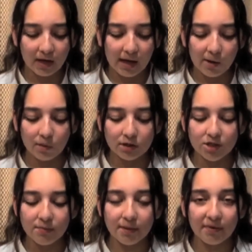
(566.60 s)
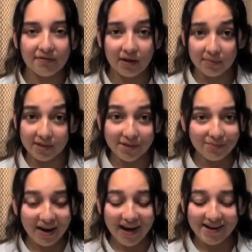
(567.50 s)
I want to make my family
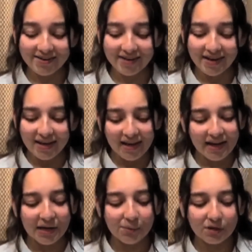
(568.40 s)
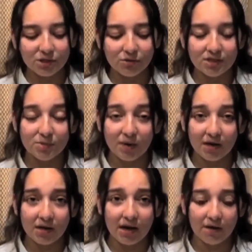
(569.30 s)
proud, and I want to
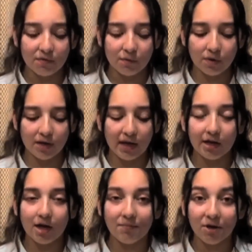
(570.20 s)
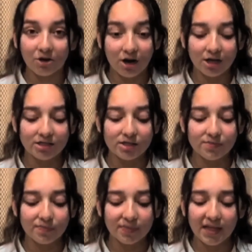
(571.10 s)
inspire everyone I come
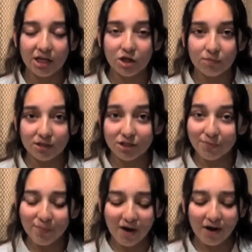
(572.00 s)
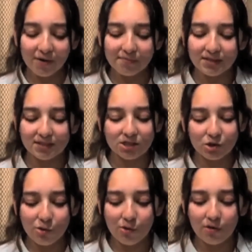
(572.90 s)
across. Thank you, Mr. Paul,
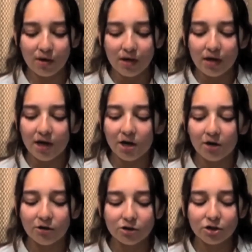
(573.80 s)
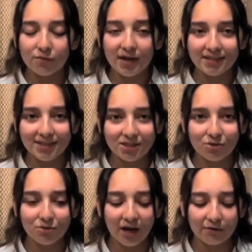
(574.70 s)
Mrs. Cole, and all the directors
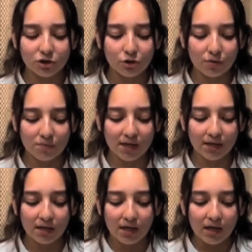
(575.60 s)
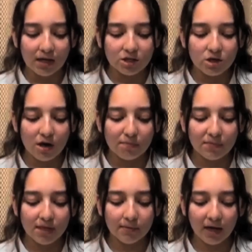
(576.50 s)
who have shown me and taught
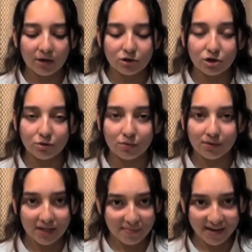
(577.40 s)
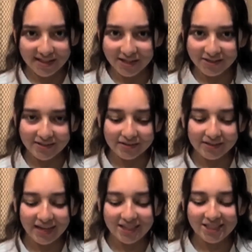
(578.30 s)
me how to let my little
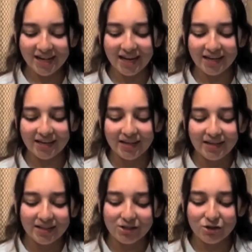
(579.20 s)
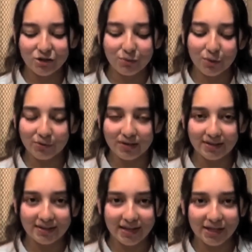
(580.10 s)
light shine into the world.
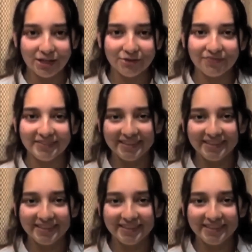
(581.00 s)
Thank you.